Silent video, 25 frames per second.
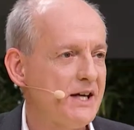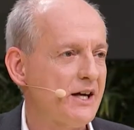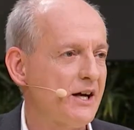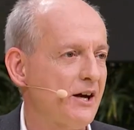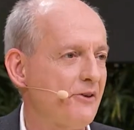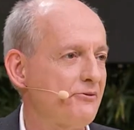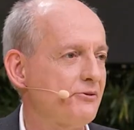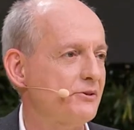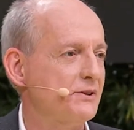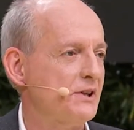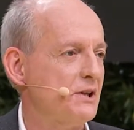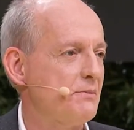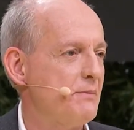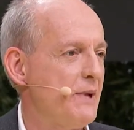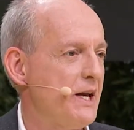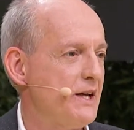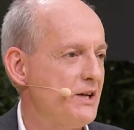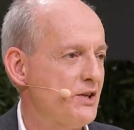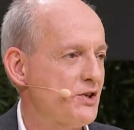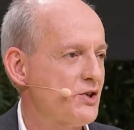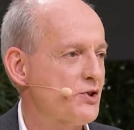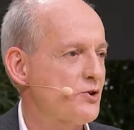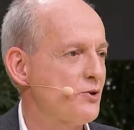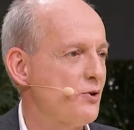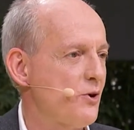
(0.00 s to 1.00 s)
careful in
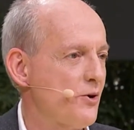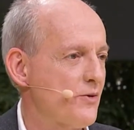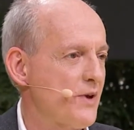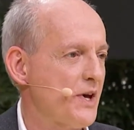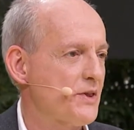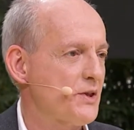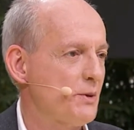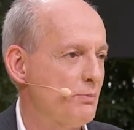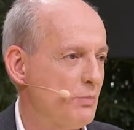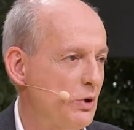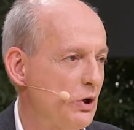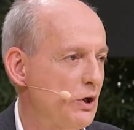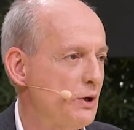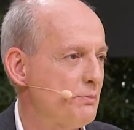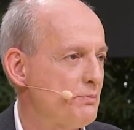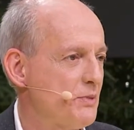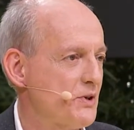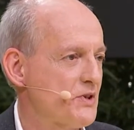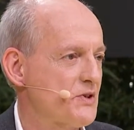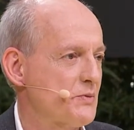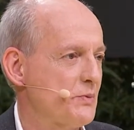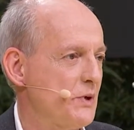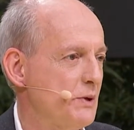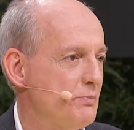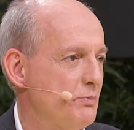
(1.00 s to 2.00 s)
making sure that the
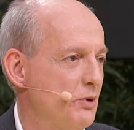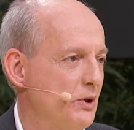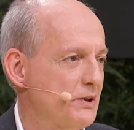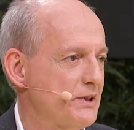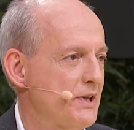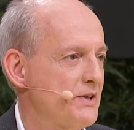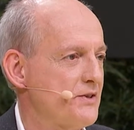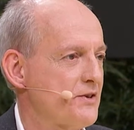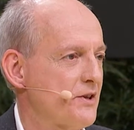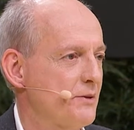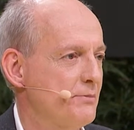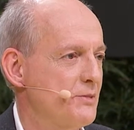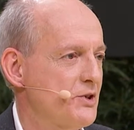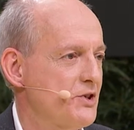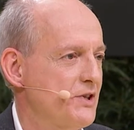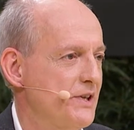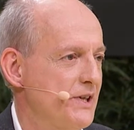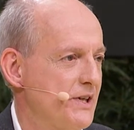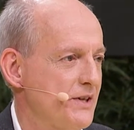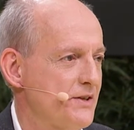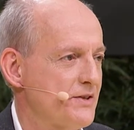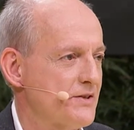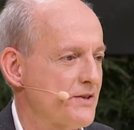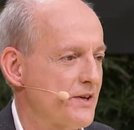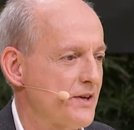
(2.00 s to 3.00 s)
purpose we put into the
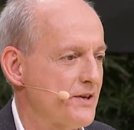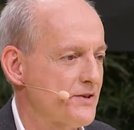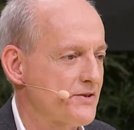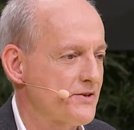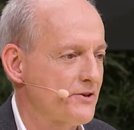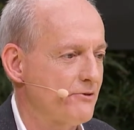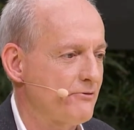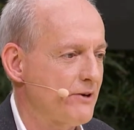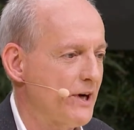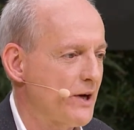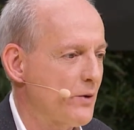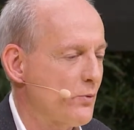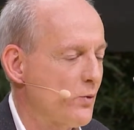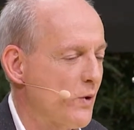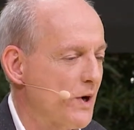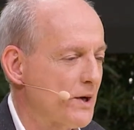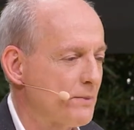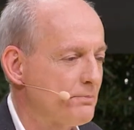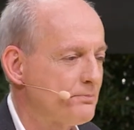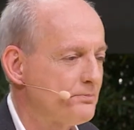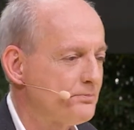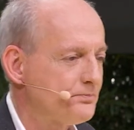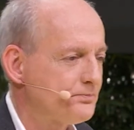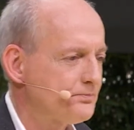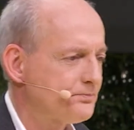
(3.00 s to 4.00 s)
machines is the right one.